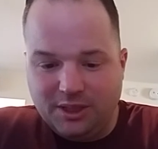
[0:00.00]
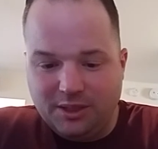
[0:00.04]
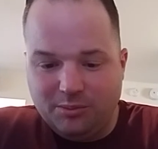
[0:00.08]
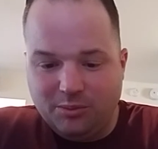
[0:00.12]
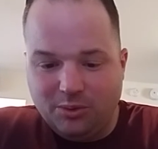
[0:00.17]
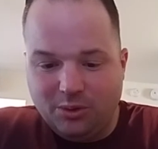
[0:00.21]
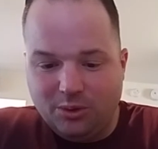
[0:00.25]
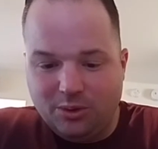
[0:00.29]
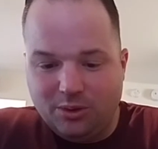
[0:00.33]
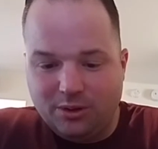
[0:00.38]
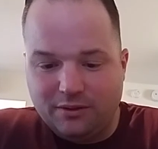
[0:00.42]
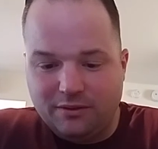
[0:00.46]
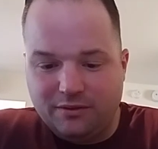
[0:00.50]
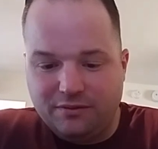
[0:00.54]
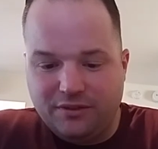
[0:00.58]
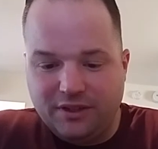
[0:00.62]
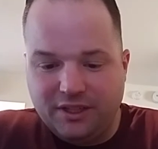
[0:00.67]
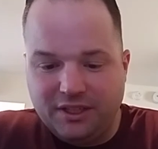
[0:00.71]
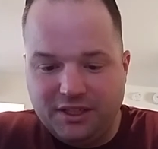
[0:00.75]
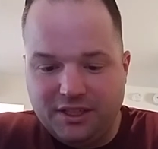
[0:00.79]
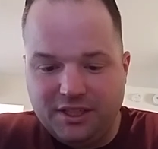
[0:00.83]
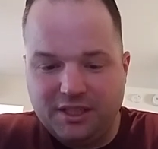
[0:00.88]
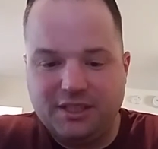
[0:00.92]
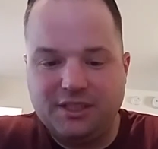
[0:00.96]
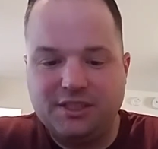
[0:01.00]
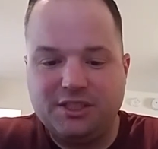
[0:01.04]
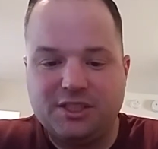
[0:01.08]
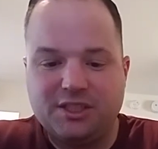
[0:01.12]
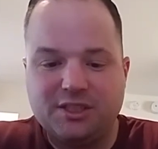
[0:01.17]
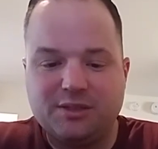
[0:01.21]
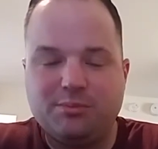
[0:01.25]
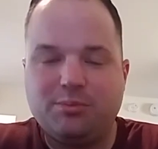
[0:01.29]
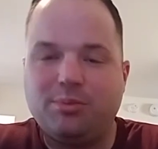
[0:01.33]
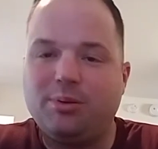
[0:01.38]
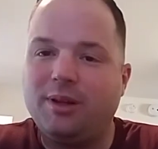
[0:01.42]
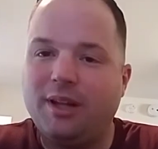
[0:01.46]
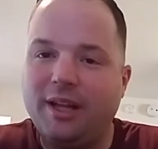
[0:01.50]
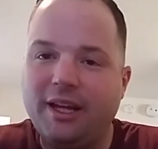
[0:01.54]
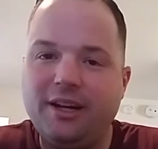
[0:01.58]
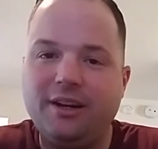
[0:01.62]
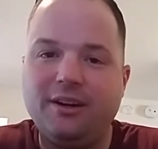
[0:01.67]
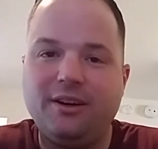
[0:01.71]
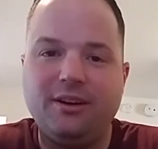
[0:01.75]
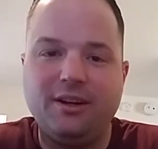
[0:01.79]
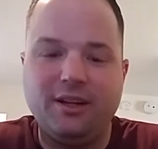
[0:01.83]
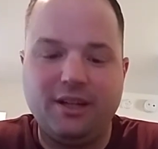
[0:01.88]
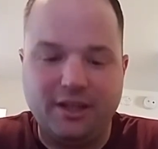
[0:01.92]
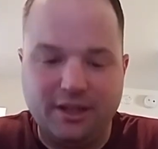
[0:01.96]
more vintage
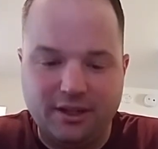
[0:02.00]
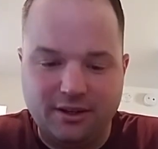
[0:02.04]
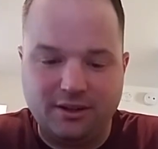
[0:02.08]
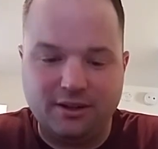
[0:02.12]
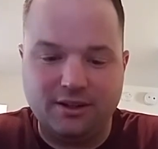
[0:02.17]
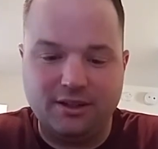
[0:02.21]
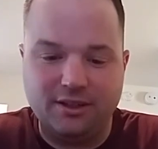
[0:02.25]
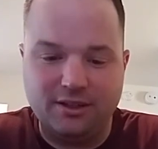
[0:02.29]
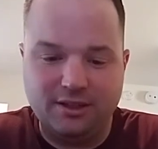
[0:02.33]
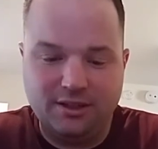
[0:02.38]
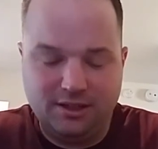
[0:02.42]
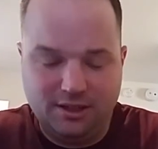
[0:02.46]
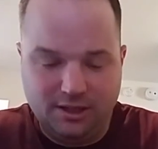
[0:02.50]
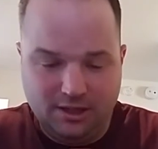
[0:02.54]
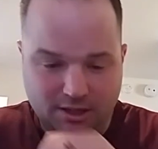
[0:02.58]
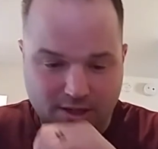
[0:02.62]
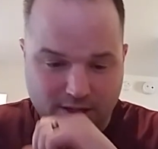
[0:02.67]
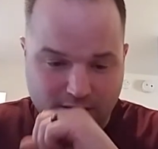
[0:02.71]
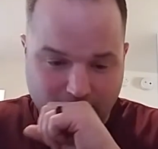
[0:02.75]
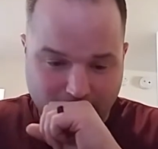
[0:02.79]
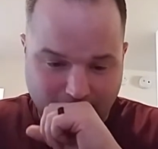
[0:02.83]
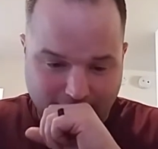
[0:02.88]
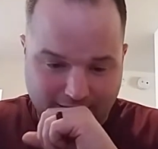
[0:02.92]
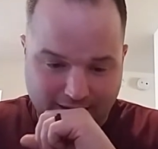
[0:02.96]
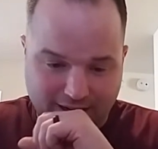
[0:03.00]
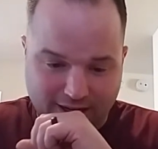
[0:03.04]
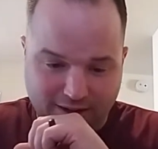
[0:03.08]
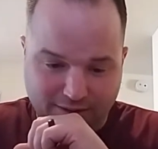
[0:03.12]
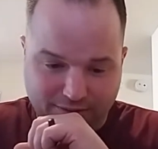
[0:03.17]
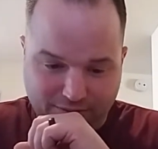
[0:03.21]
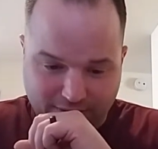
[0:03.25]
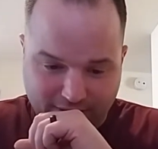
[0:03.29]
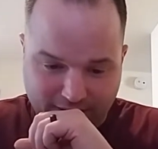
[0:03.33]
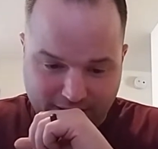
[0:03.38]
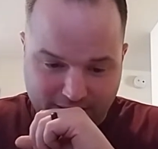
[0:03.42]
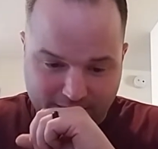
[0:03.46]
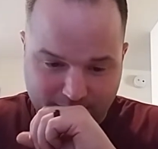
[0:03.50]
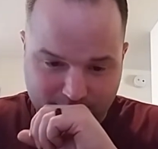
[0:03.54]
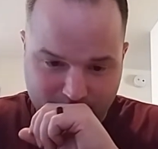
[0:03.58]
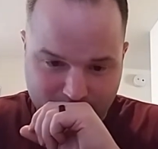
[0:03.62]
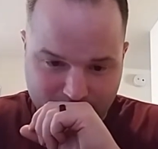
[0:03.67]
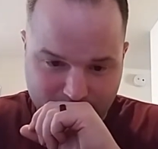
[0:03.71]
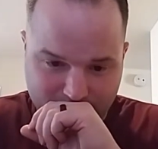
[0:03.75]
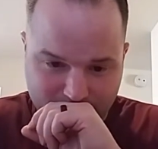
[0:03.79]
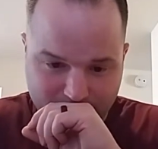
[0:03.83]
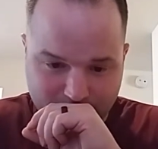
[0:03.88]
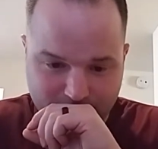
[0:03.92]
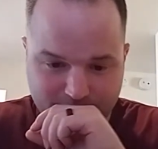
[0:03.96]
player era Hall of
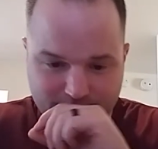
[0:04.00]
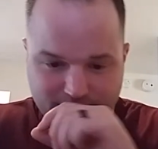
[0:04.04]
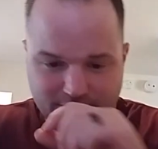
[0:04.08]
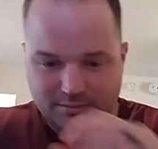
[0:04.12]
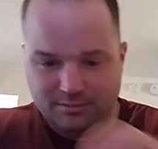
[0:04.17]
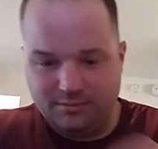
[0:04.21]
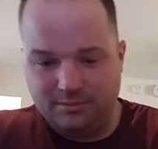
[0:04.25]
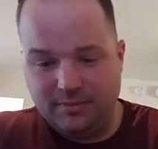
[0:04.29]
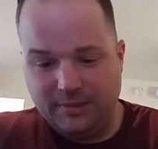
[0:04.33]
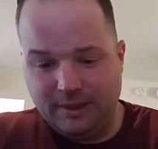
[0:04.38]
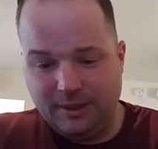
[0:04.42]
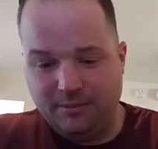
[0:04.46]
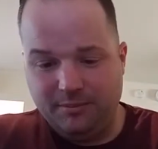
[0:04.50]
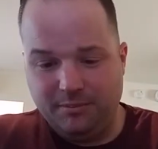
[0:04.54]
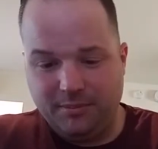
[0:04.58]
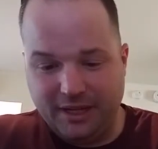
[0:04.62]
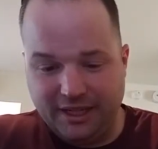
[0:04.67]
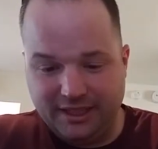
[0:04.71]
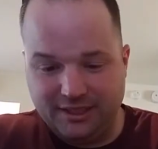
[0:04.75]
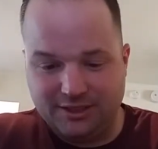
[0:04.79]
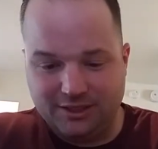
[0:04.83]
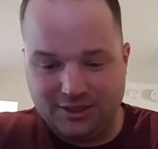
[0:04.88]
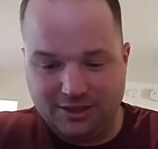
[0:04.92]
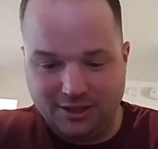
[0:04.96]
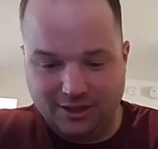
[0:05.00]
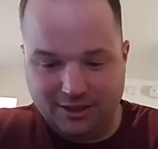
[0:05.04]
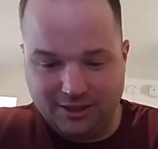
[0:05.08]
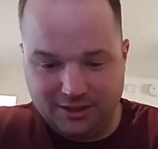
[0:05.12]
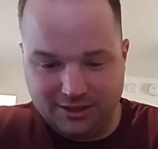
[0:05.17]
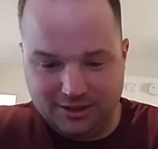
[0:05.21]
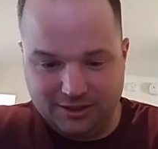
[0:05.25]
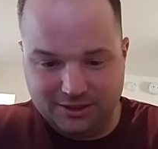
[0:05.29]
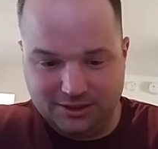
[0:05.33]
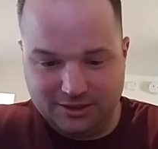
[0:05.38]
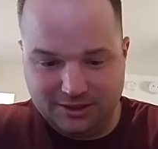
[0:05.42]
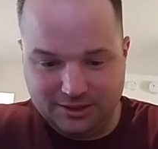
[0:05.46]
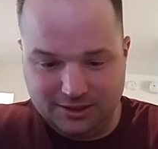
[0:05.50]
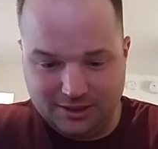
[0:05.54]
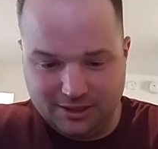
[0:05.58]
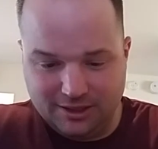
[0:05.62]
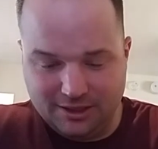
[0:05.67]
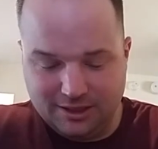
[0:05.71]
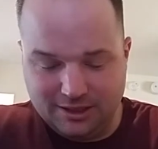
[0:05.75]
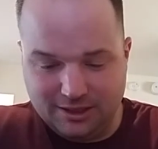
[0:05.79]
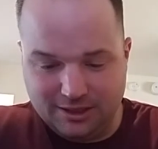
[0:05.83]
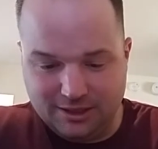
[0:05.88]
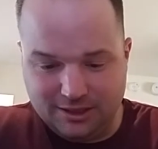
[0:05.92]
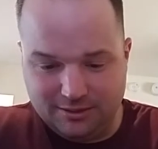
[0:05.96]
Fame base cards.
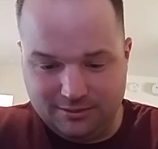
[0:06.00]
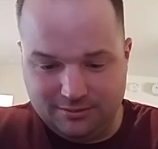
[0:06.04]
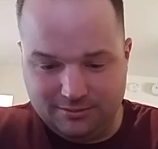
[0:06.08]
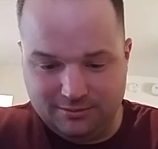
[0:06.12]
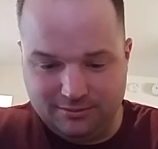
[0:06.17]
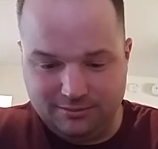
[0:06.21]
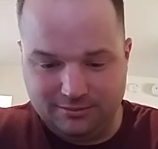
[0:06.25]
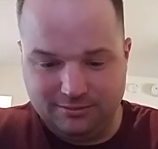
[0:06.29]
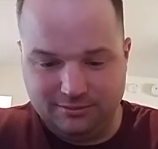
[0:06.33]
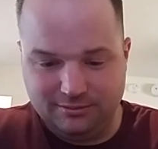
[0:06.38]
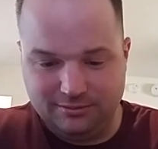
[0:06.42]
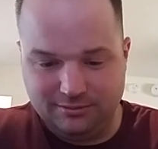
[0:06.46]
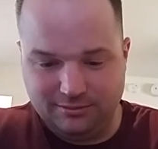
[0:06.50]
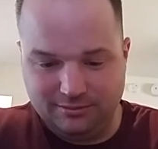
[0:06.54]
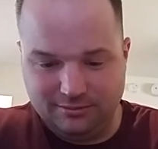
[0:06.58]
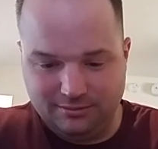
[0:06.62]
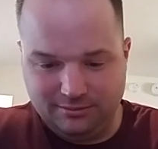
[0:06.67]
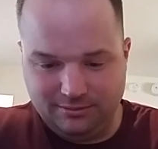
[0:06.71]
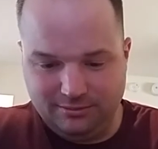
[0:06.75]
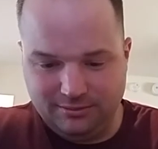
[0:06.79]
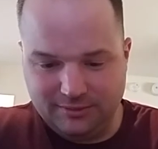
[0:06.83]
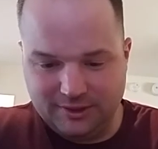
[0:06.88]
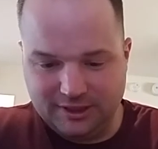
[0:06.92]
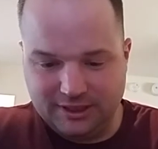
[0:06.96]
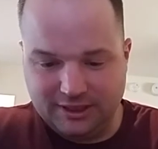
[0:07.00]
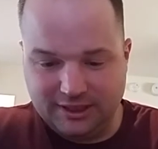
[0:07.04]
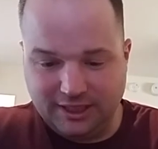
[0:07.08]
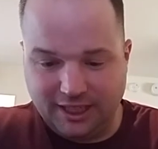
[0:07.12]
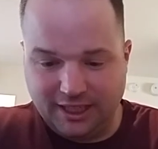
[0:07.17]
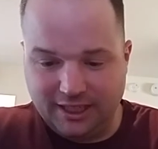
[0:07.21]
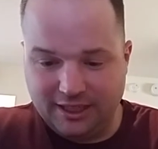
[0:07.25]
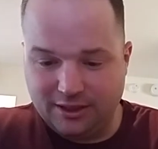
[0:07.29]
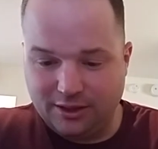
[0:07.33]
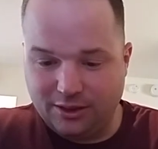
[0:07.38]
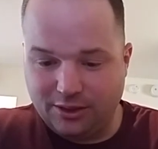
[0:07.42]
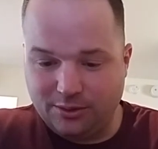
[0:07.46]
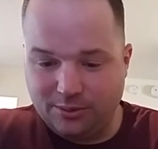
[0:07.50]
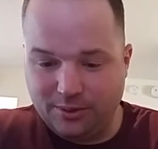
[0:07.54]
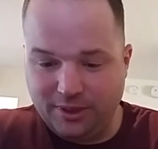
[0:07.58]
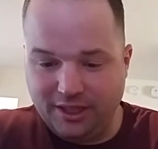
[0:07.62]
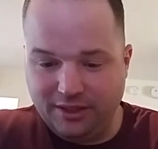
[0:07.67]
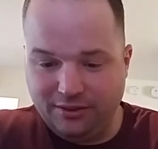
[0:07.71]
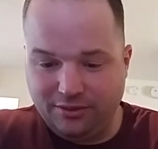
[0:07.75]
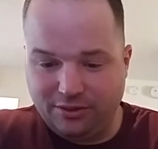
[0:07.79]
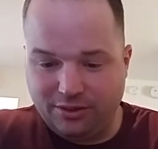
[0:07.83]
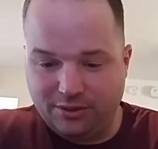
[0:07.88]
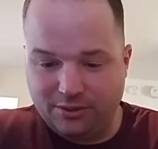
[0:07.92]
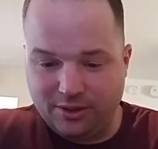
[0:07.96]
Signing
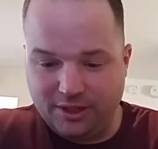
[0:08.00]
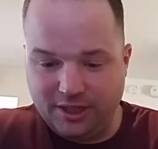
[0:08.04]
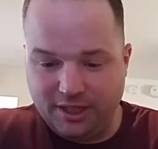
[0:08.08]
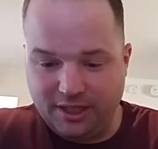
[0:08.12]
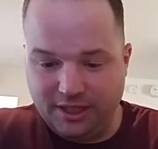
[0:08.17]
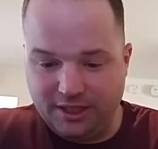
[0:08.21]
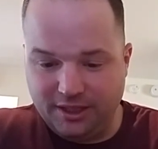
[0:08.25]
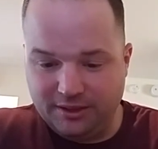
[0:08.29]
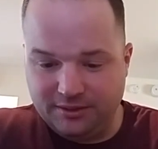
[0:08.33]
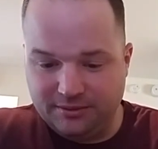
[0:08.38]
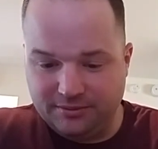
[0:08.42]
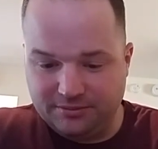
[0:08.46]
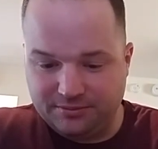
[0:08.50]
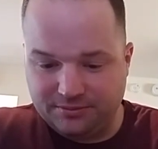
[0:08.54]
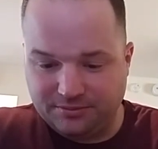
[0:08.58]
3 of 3.